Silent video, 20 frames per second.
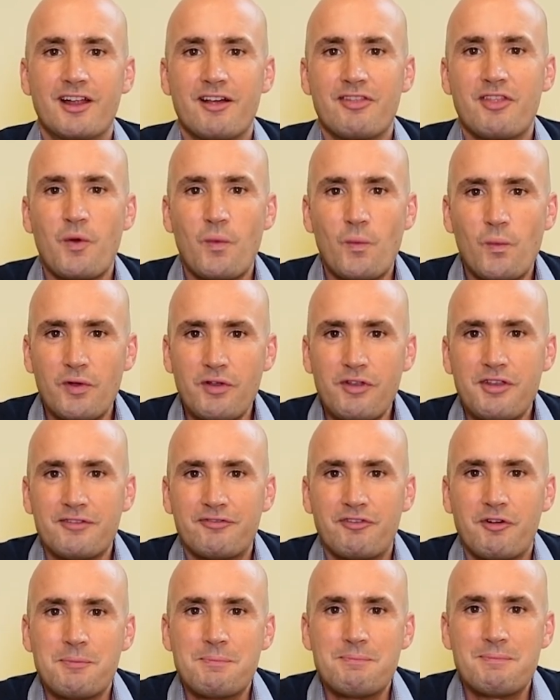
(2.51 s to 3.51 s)
at the
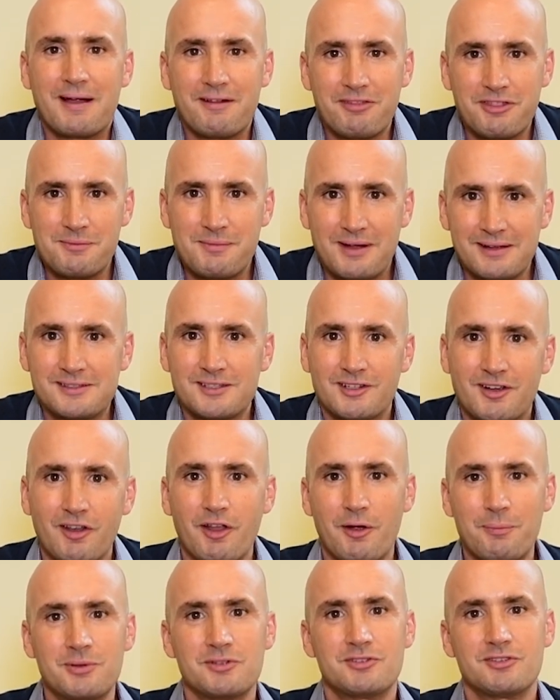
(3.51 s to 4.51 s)
wonderful mathematical
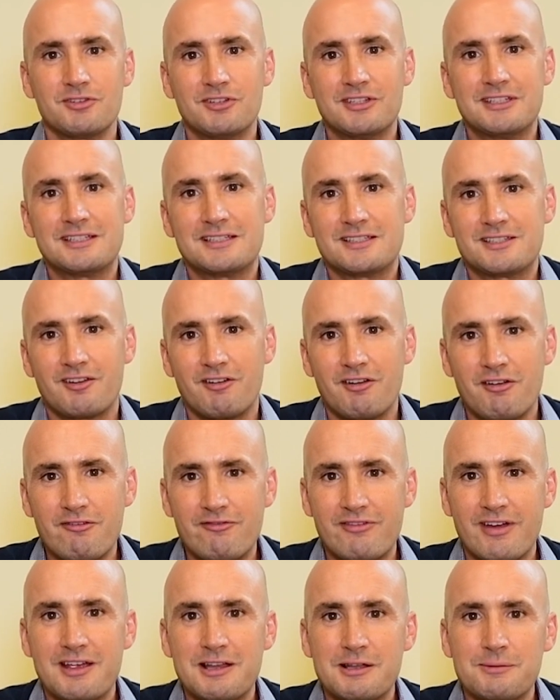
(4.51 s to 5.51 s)
opportunities that are
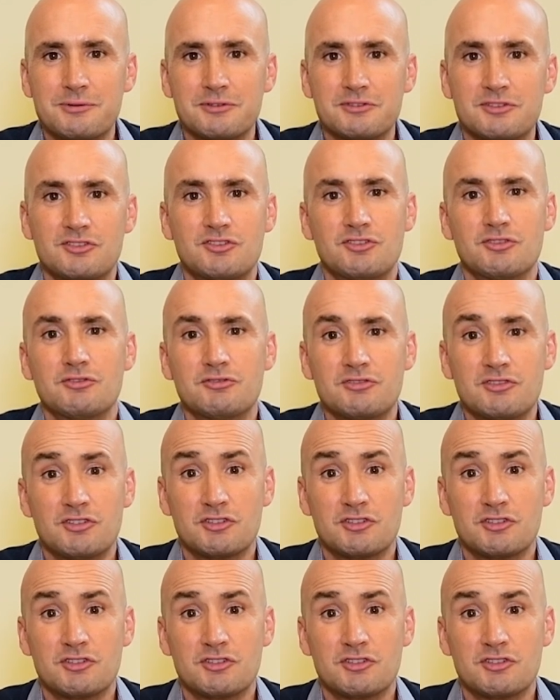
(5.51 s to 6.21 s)
available to children,